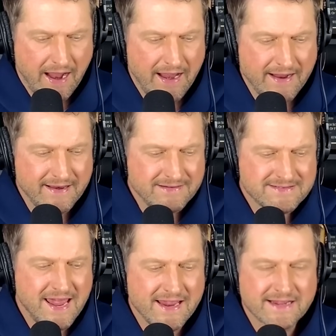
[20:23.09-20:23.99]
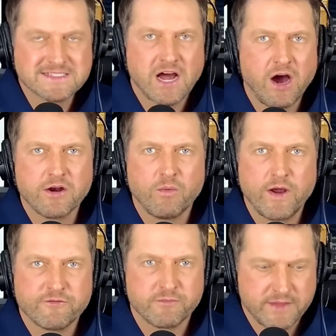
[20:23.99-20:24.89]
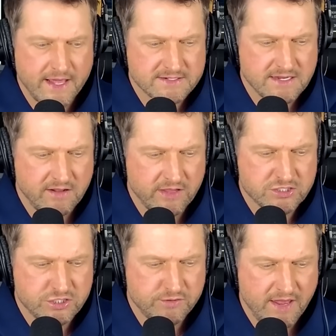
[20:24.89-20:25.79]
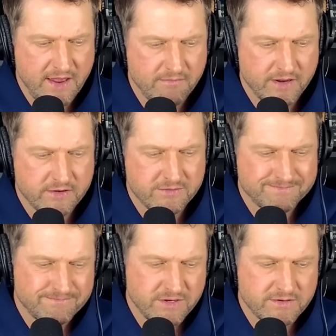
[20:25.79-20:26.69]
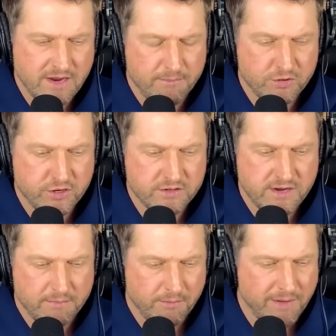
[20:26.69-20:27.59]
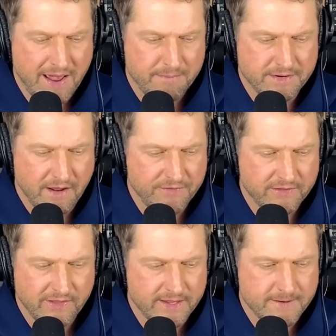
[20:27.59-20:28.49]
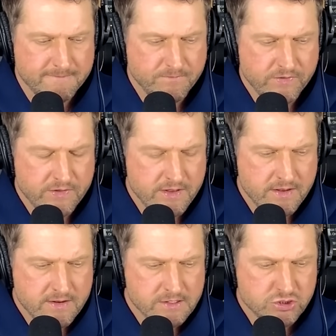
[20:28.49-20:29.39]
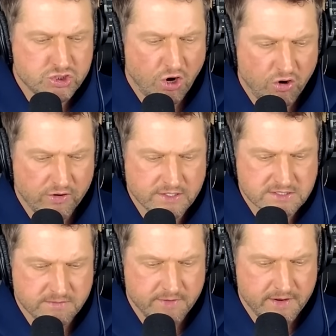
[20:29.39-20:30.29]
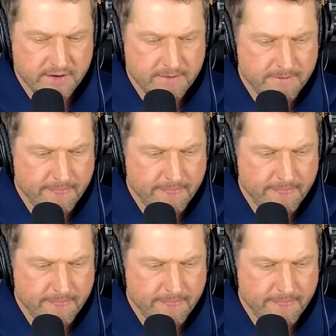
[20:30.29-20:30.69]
I didn't take a ton away from the LSU game. Like, a couple good, couple bad, but nothing like jarring to me.